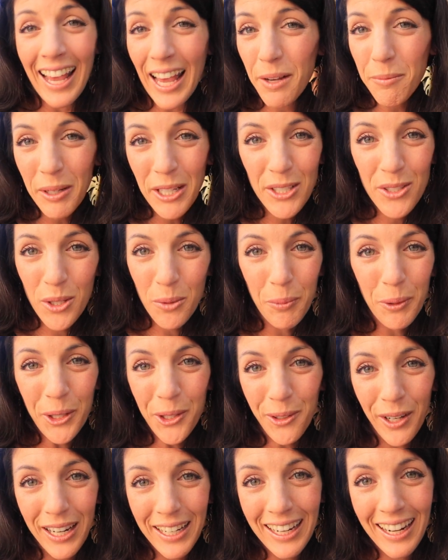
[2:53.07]
Am I super
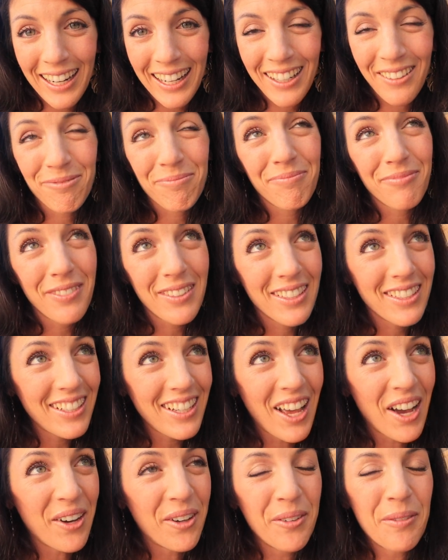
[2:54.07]
great at it?
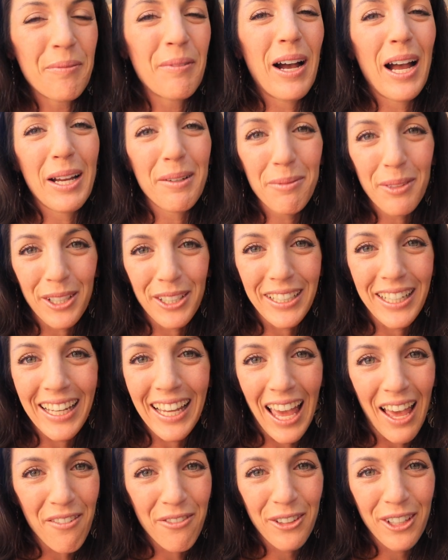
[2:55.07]
No, I'm
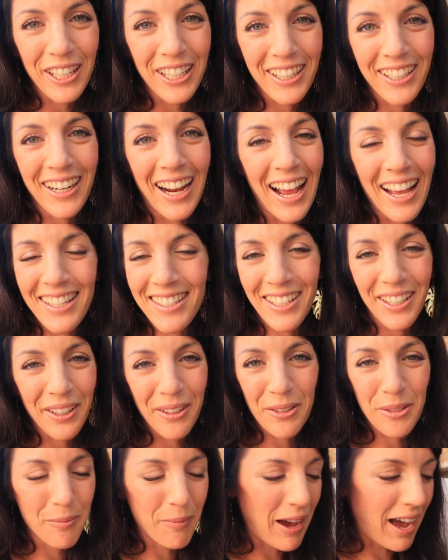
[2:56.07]
learning every year as it
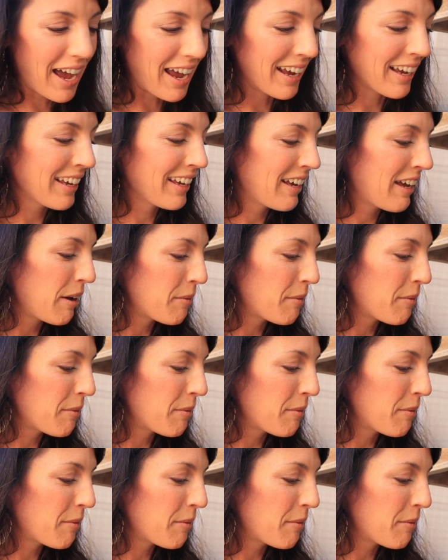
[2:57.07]
goes by,